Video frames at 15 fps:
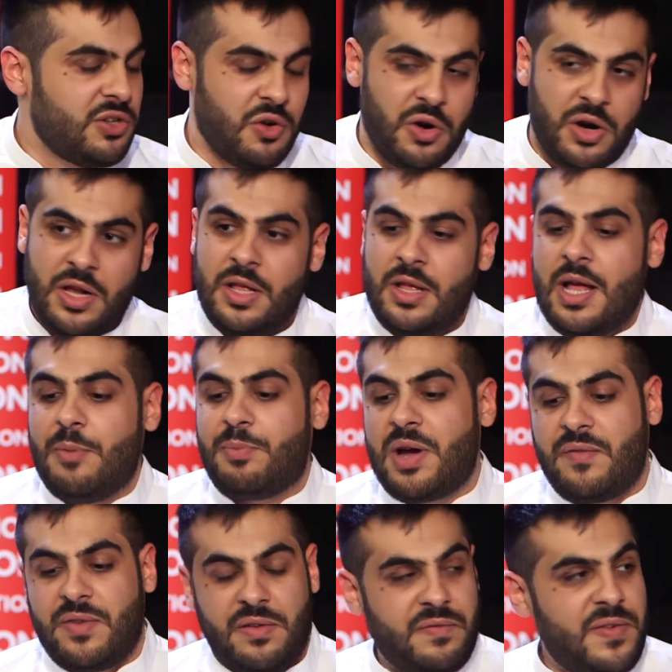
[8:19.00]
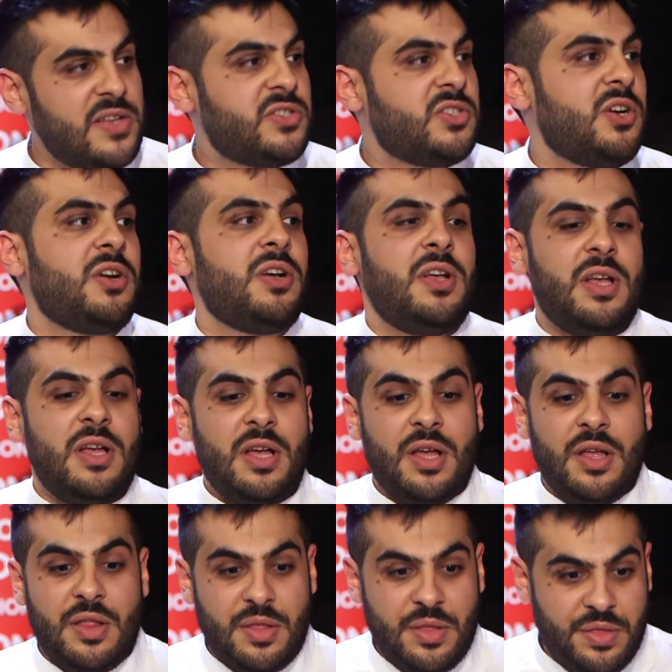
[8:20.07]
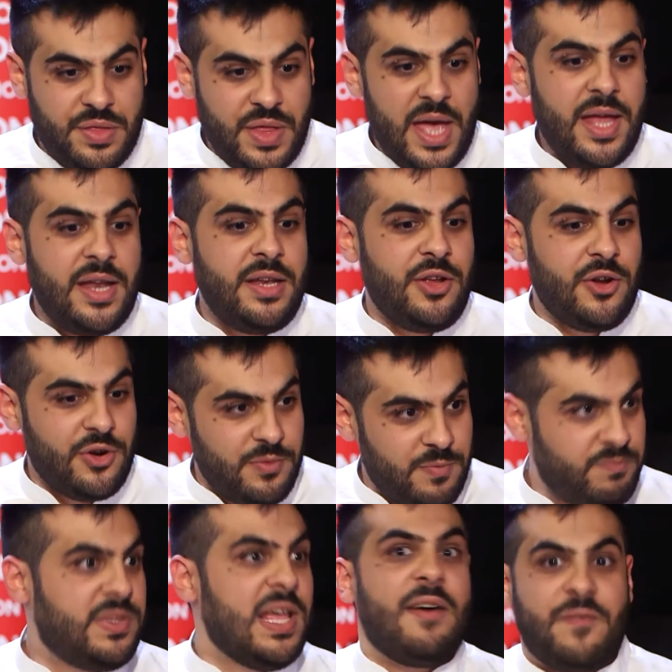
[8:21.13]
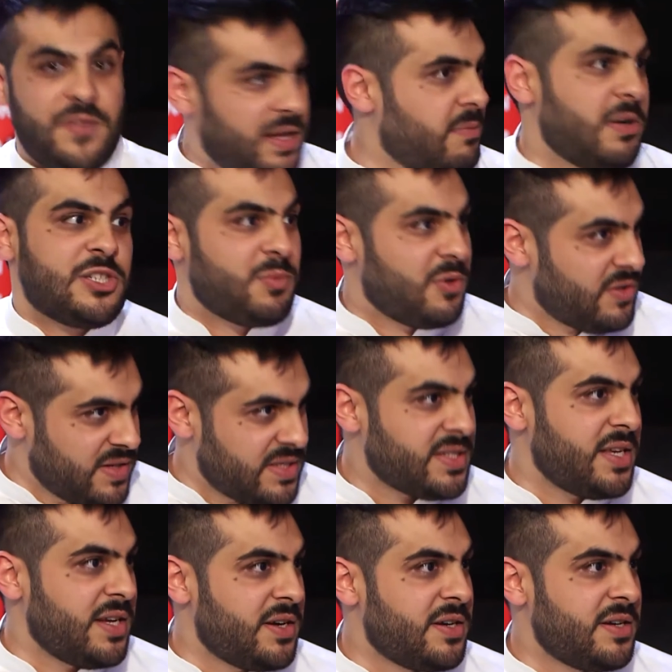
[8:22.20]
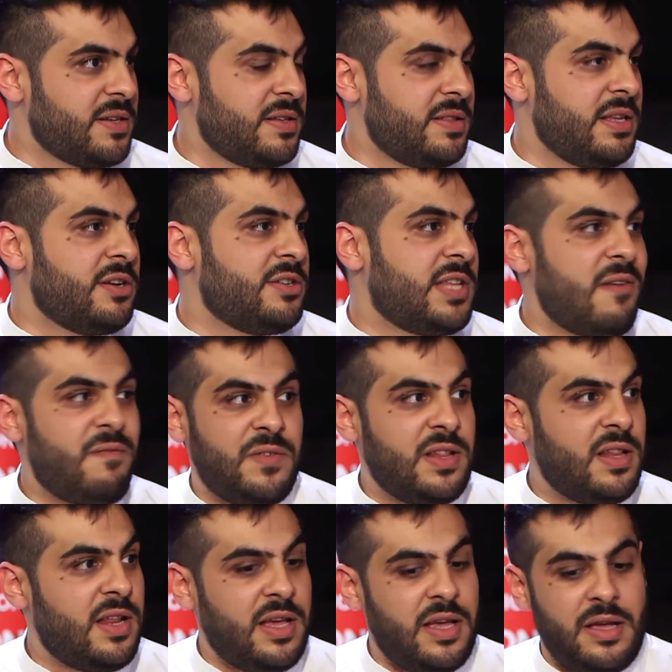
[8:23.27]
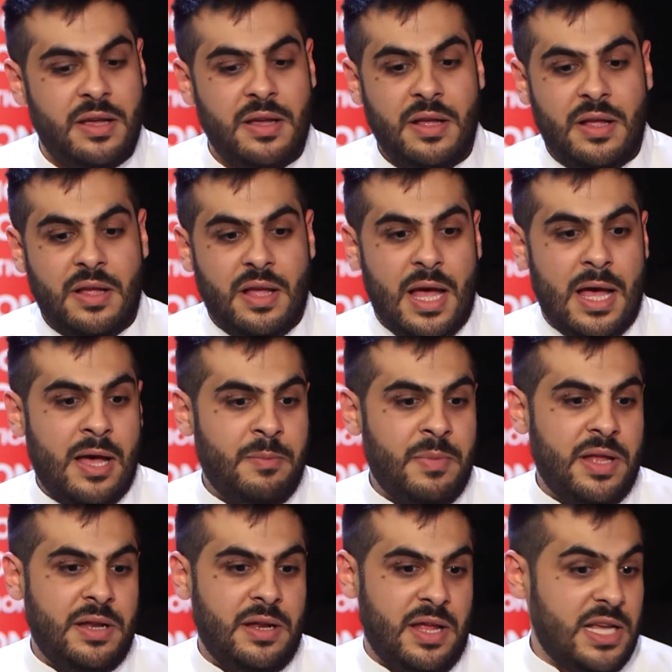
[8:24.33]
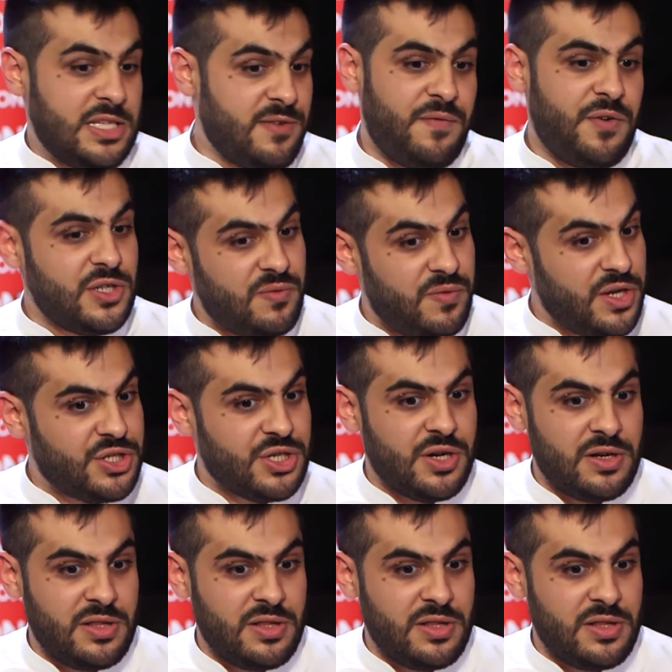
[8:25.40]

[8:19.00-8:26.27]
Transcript: or a private investor. Then you're definitely much more riskier. You're definitely... and as a first feature,